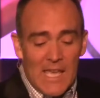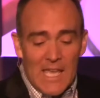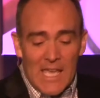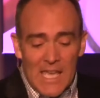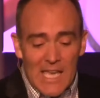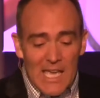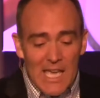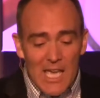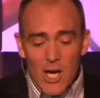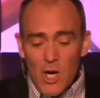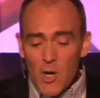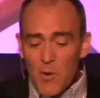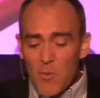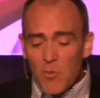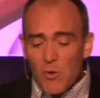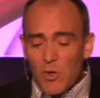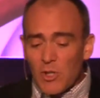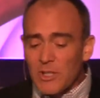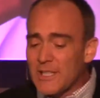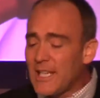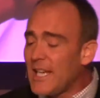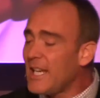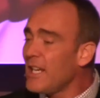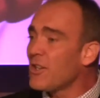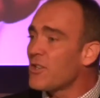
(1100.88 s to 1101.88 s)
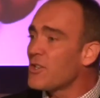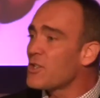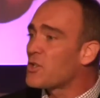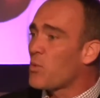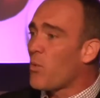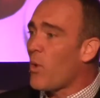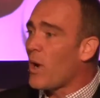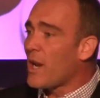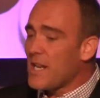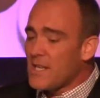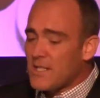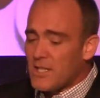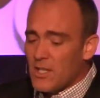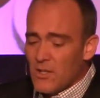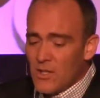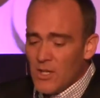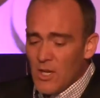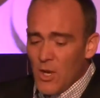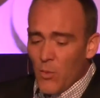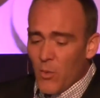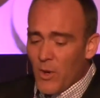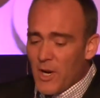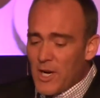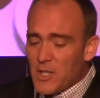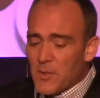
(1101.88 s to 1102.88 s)
Inner world leaders wanted
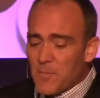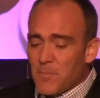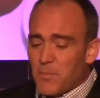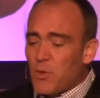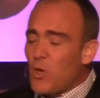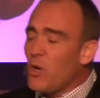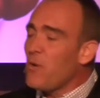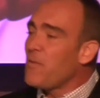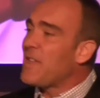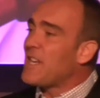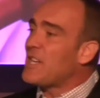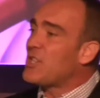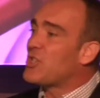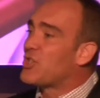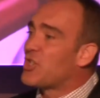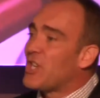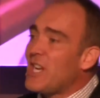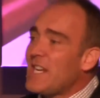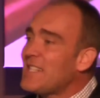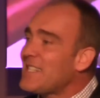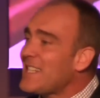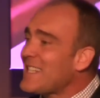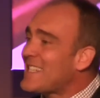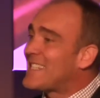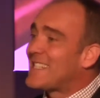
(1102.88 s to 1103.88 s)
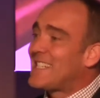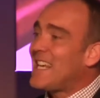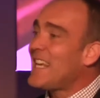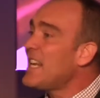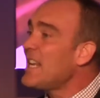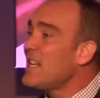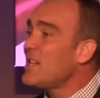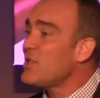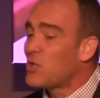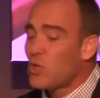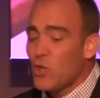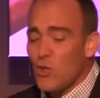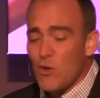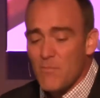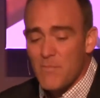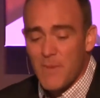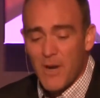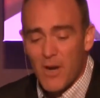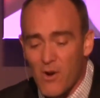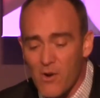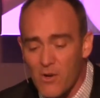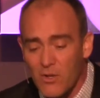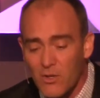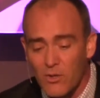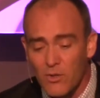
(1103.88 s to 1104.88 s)
to, wanted to prove that Jesus didn't do
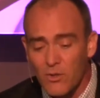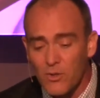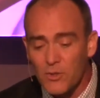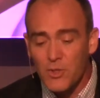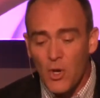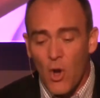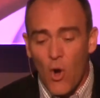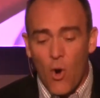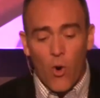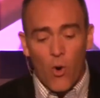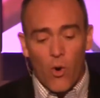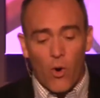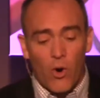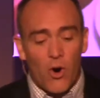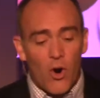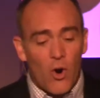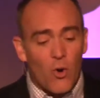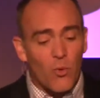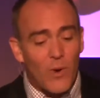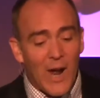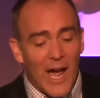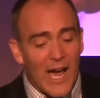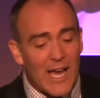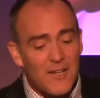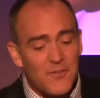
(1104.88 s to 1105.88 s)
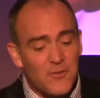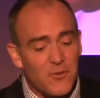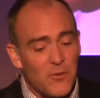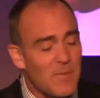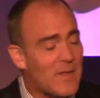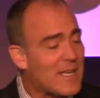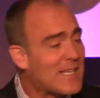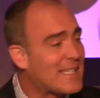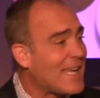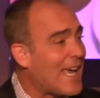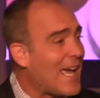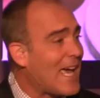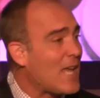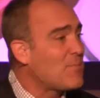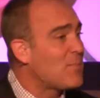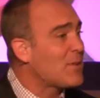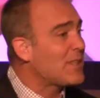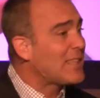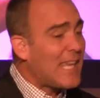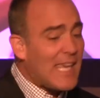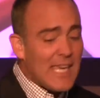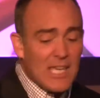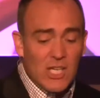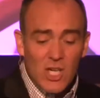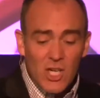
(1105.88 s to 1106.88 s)
miracles or rise from the dead,
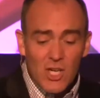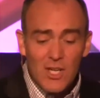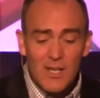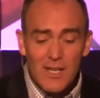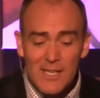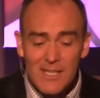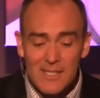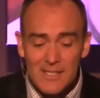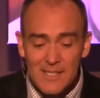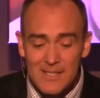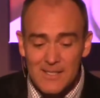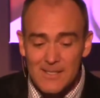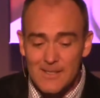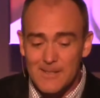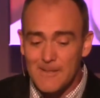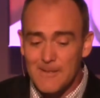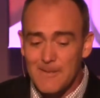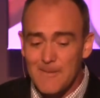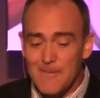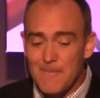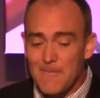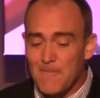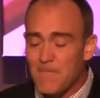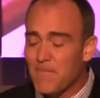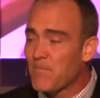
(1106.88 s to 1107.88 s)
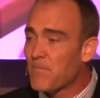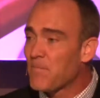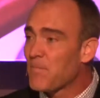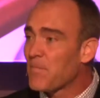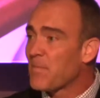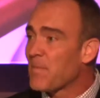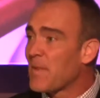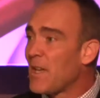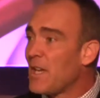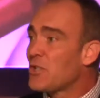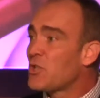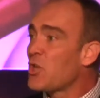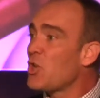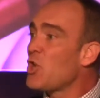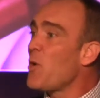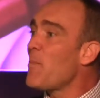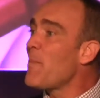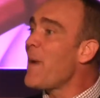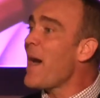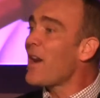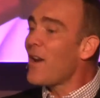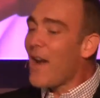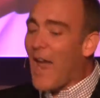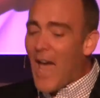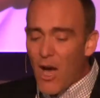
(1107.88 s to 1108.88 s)
but they couldn't. So, no
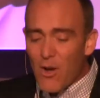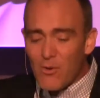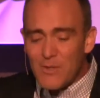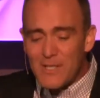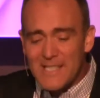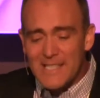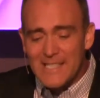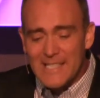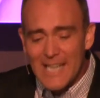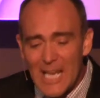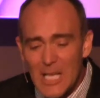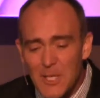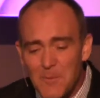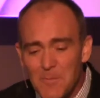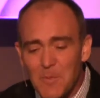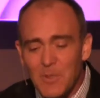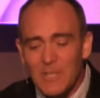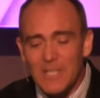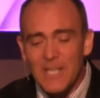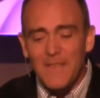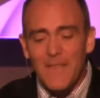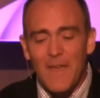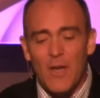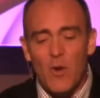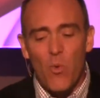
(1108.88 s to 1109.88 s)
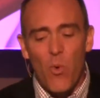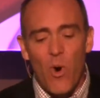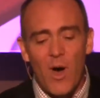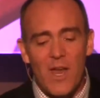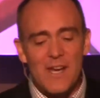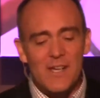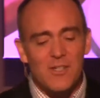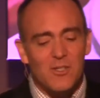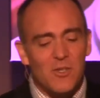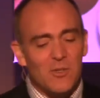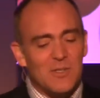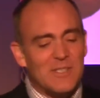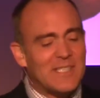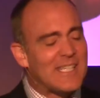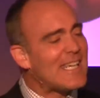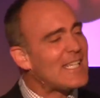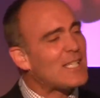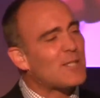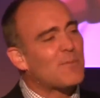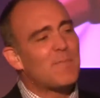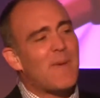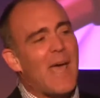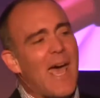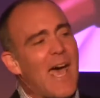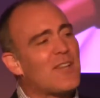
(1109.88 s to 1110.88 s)
matter how desperately they wanted to
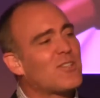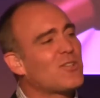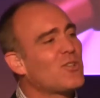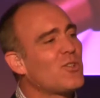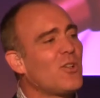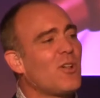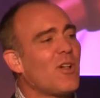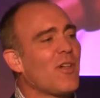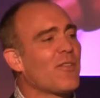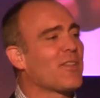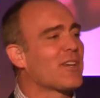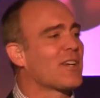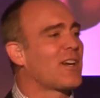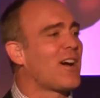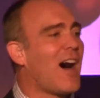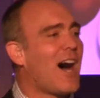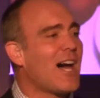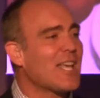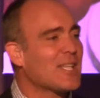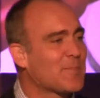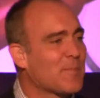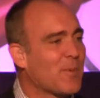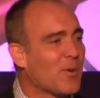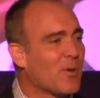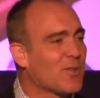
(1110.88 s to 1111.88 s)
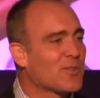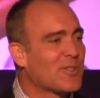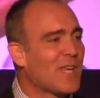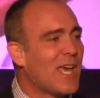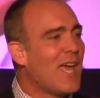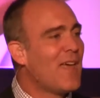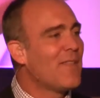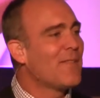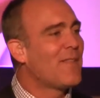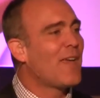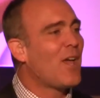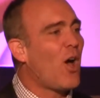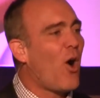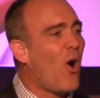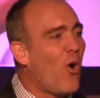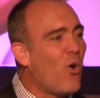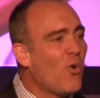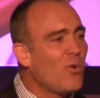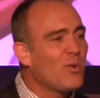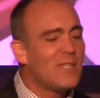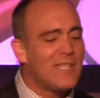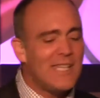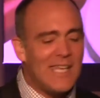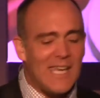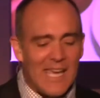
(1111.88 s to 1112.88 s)
dismantle the Gospels, they
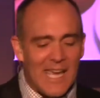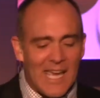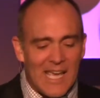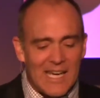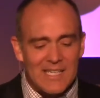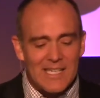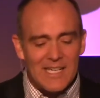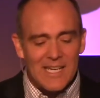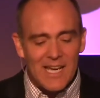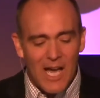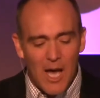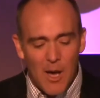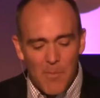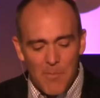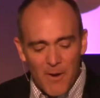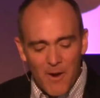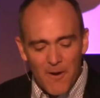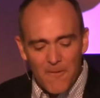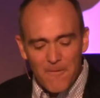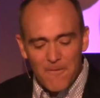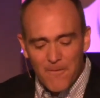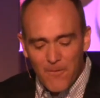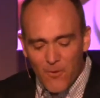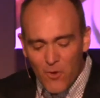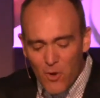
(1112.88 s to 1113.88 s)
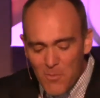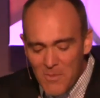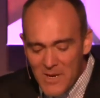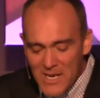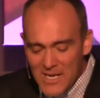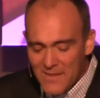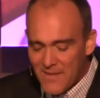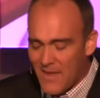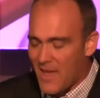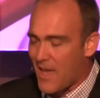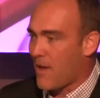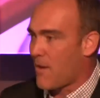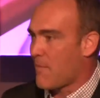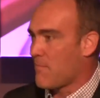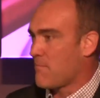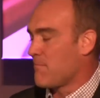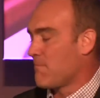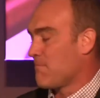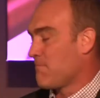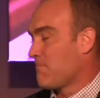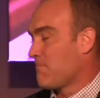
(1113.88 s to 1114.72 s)
only ended up affirming them.